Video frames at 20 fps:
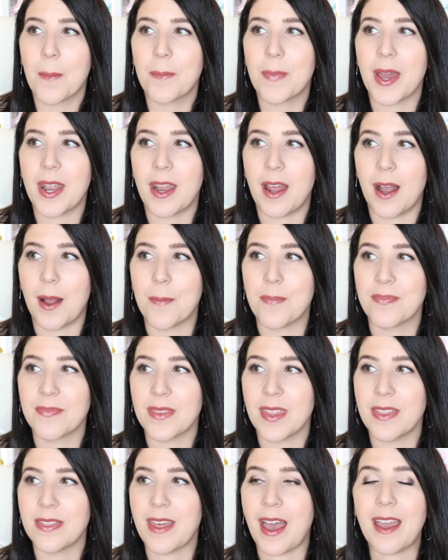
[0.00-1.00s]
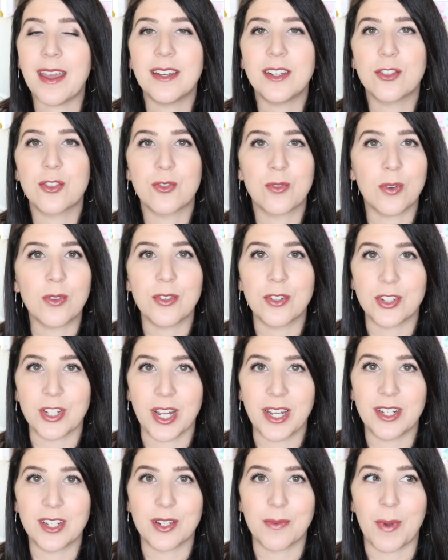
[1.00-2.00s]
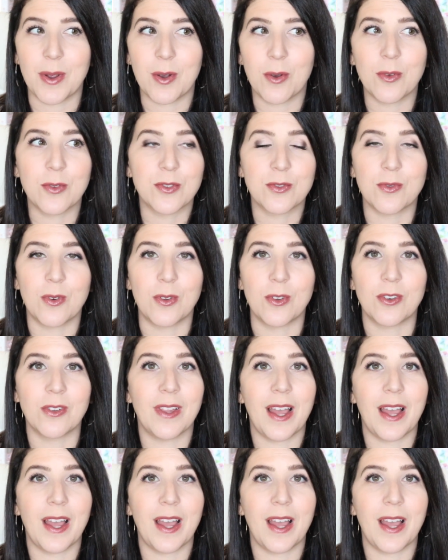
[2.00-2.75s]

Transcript: But um, that stroller changed my whole stroller